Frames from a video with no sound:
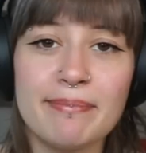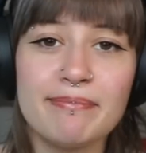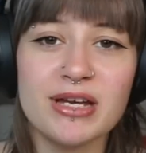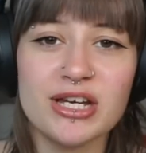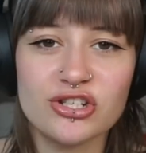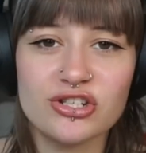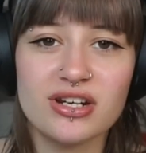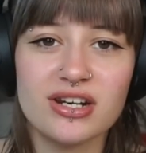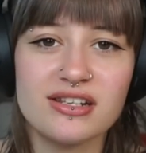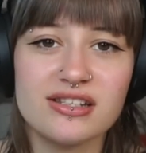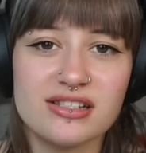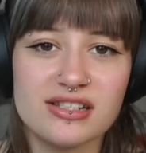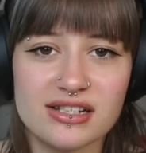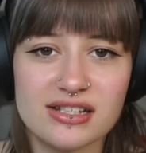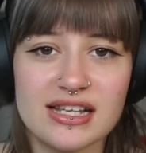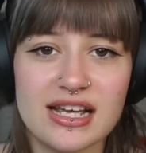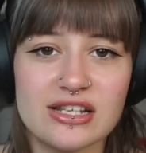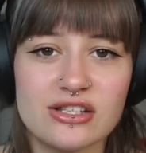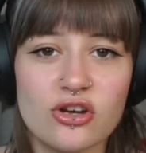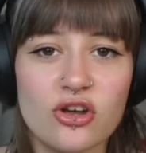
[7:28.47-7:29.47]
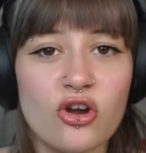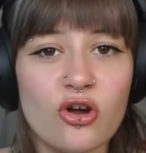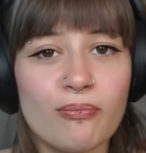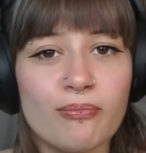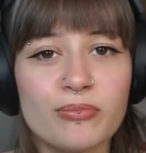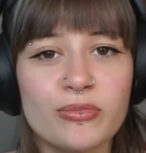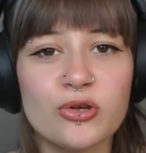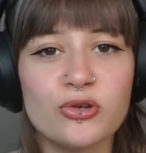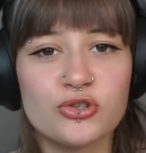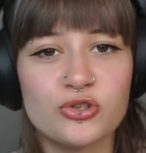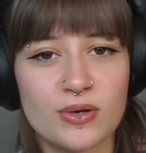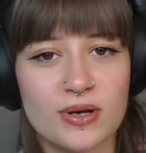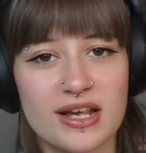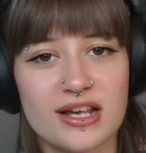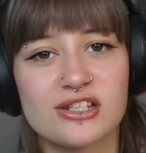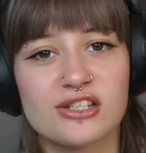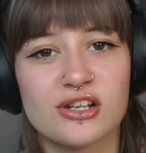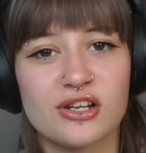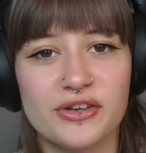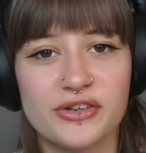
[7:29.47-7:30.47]
Ambition and success are not mutually
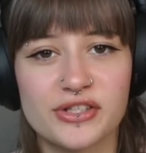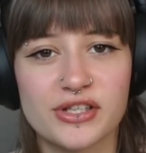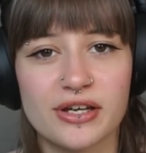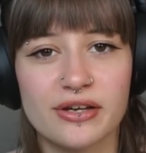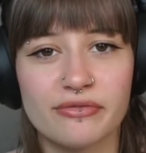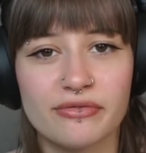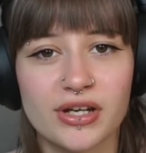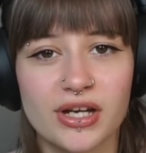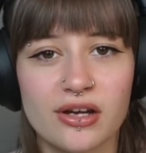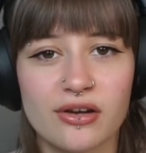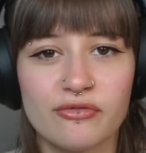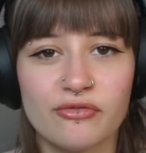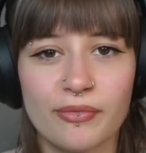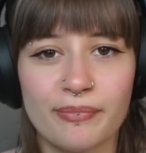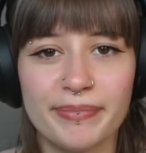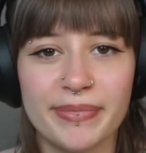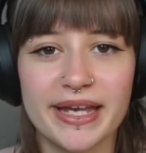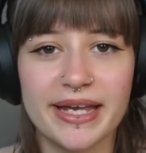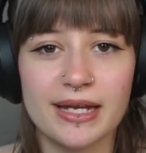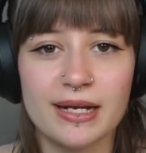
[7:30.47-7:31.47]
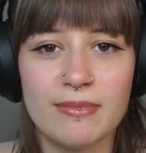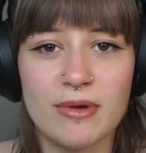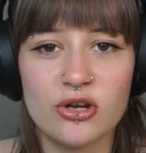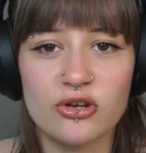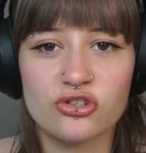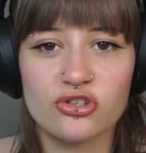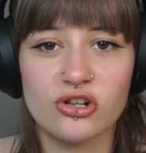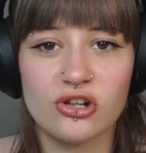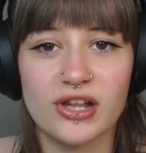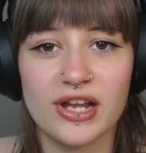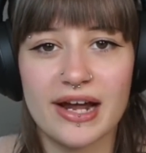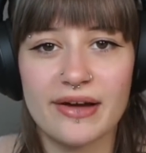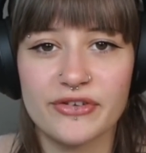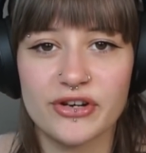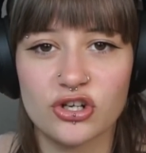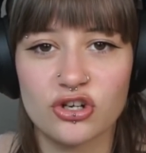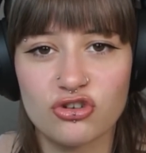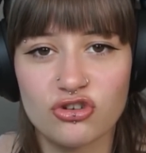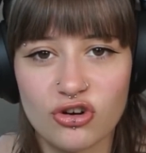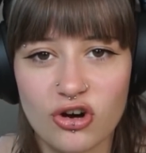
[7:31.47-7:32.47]
exclusive from being an emotional and
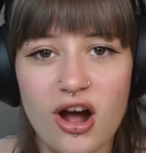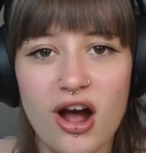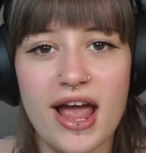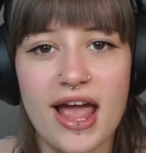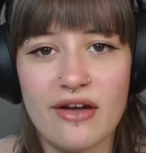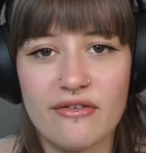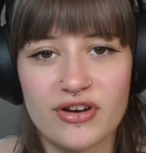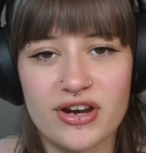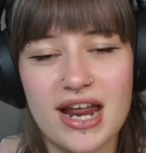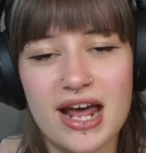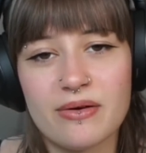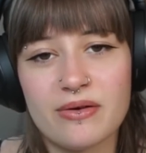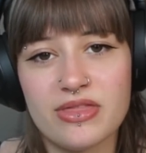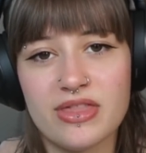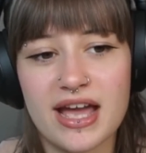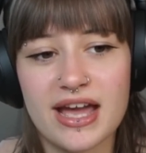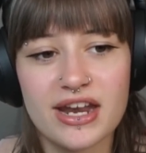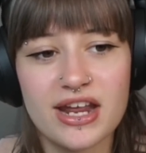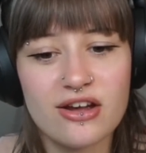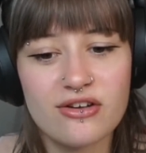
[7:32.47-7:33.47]
having a cry every now and then.